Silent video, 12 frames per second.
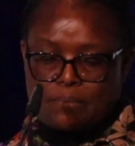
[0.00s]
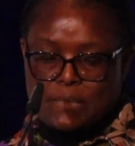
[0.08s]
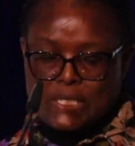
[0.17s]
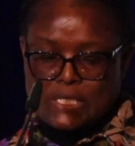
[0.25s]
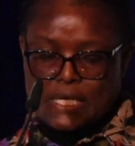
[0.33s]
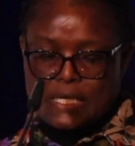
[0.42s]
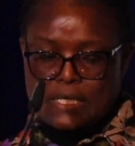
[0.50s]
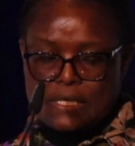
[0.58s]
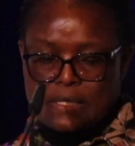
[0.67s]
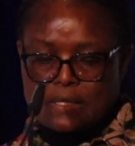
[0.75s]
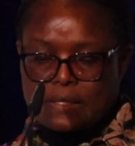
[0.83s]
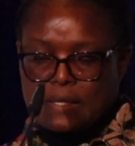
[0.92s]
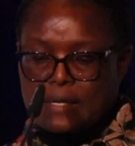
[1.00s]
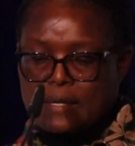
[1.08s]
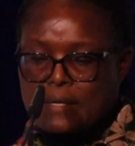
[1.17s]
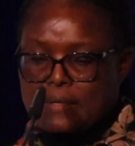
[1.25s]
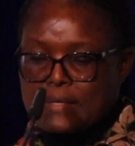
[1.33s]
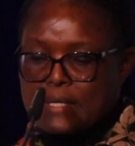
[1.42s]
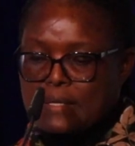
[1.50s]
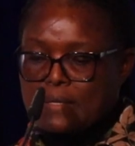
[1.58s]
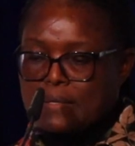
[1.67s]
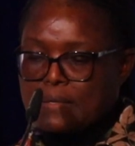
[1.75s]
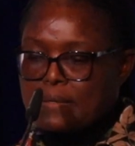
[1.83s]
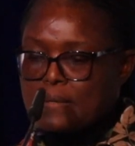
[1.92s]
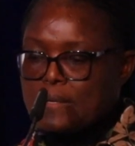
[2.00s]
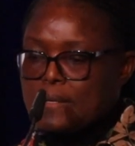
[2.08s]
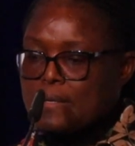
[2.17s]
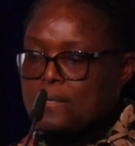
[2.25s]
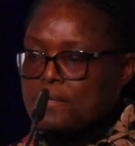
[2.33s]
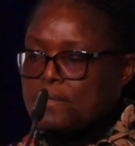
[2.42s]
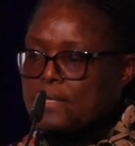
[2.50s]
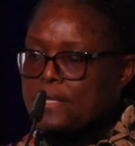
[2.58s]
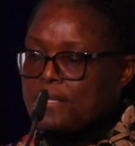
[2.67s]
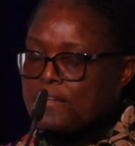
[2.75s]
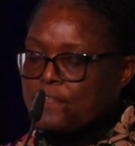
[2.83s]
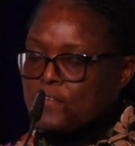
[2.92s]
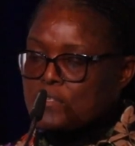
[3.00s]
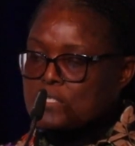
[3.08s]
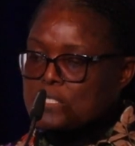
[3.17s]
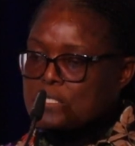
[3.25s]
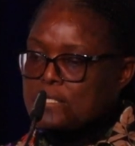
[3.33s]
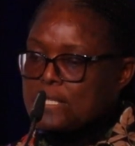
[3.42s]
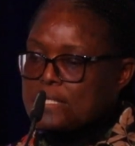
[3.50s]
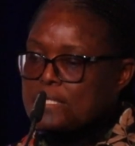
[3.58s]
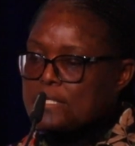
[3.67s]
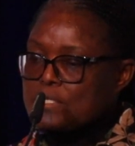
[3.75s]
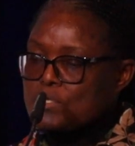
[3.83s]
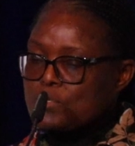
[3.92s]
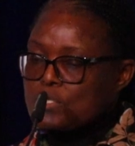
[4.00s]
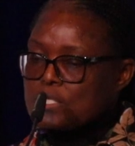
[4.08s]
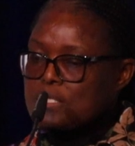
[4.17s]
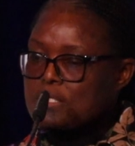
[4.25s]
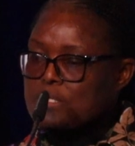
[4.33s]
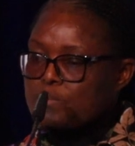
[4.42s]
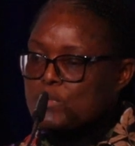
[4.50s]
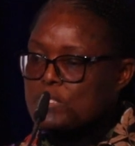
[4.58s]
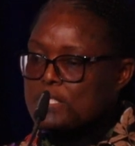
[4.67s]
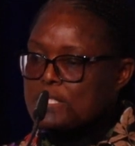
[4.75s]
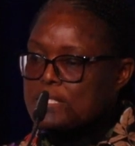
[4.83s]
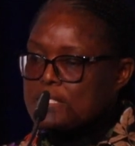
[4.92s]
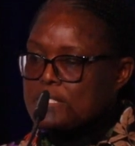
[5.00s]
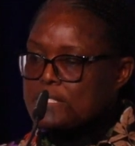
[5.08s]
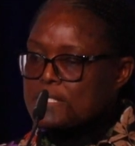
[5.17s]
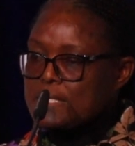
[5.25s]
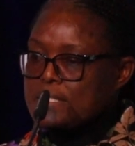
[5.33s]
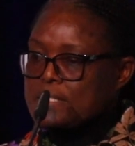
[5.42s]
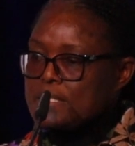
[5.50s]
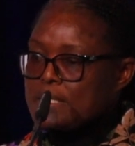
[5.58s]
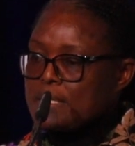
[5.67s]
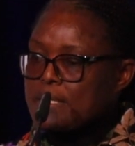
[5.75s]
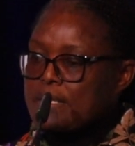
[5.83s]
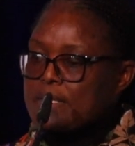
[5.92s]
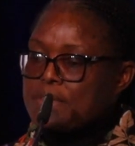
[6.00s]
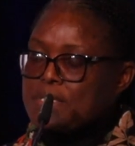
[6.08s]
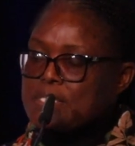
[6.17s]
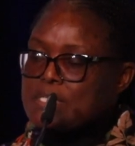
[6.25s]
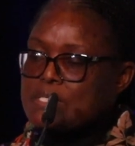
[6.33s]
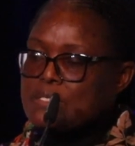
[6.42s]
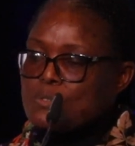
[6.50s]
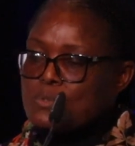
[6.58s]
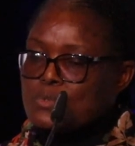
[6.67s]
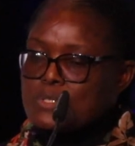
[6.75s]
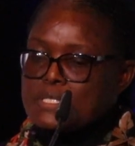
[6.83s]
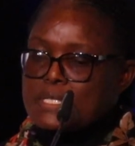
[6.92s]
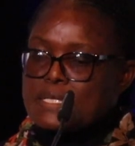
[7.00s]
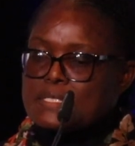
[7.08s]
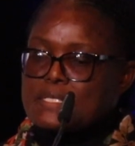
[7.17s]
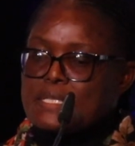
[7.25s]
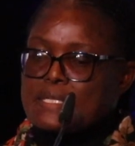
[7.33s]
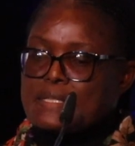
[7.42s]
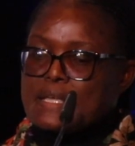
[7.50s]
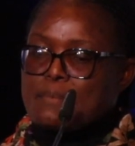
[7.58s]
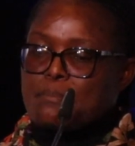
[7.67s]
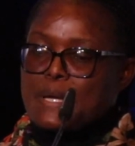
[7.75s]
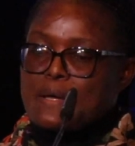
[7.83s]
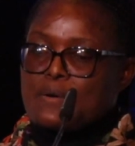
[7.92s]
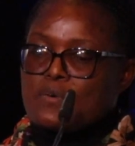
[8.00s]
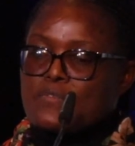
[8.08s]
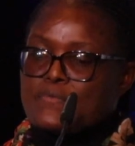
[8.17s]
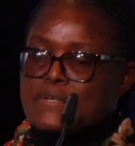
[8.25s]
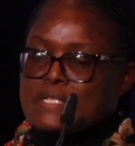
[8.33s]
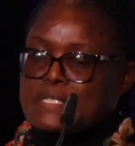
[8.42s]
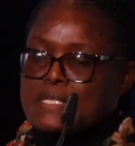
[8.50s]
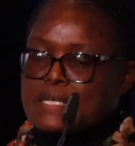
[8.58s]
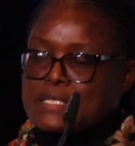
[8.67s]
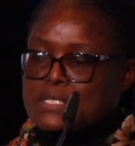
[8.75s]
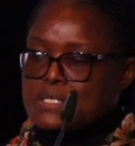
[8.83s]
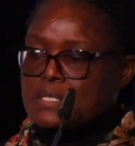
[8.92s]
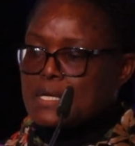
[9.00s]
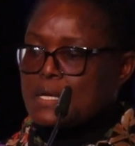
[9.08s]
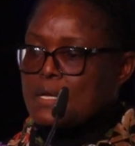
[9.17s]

measuring the efforts that the institution is putting in research, and this is looked at the number of research